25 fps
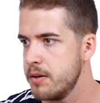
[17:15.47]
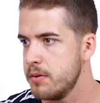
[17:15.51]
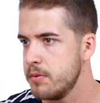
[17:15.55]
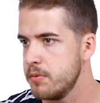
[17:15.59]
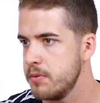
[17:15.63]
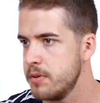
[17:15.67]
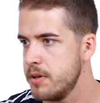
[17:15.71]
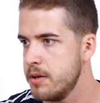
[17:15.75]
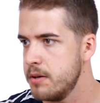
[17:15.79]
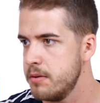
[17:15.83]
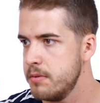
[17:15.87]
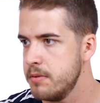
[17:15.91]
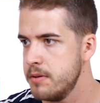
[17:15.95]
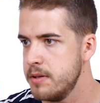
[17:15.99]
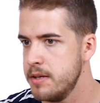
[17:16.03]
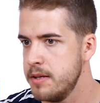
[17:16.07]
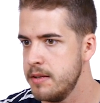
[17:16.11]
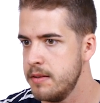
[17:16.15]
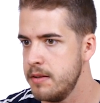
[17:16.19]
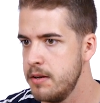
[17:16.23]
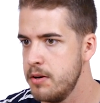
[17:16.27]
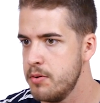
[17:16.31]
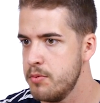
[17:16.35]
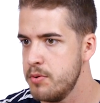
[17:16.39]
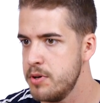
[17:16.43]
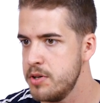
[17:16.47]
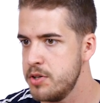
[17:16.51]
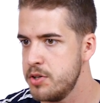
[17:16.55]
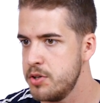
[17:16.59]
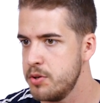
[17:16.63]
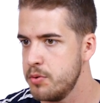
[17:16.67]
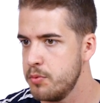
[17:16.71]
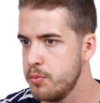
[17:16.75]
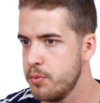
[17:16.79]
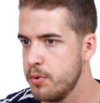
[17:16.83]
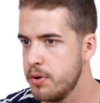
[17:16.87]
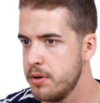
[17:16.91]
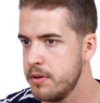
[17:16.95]
Although in the
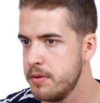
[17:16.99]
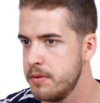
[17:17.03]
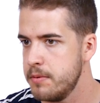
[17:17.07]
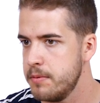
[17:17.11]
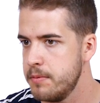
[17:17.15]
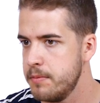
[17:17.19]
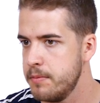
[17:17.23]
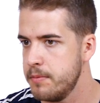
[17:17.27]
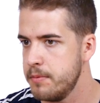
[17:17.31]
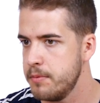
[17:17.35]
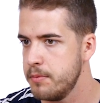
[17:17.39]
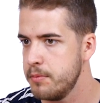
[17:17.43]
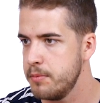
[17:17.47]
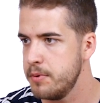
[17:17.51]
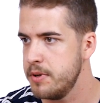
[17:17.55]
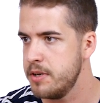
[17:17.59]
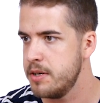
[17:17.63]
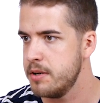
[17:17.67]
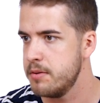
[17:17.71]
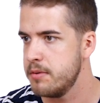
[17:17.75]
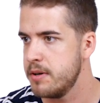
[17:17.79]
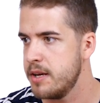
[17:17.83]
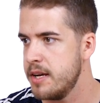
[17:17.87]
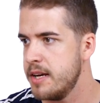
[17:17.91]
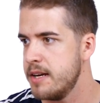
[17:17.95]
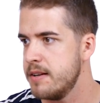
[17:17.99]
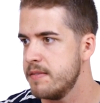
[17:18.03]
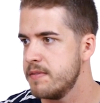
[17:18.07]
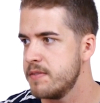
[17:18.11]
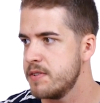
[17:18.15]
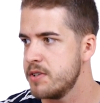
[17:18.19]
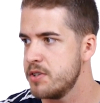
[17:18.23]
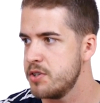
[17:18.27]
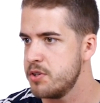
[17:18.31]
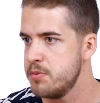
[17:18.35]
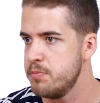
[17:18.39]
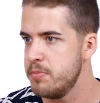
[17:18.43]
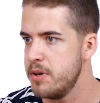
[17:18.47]
original one, we don't have
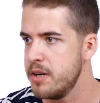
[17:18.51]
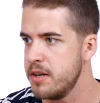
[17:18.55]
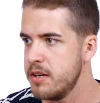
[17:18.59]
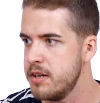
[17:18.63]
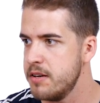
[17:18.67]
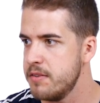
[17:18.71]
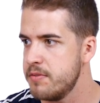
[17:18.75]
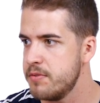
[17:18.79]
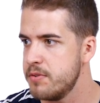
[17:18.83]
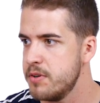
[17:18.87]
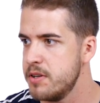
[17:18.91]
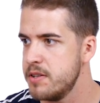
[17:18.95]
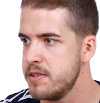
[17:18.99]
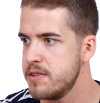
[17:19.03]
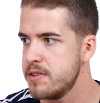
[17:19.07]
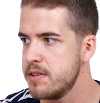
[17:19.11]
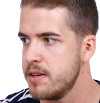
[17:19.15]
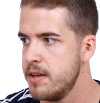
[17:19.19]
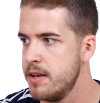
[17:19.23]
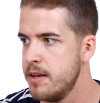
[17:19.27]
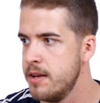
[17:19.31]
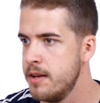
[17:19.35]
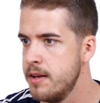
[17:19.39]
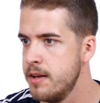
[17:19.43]
such a big difference.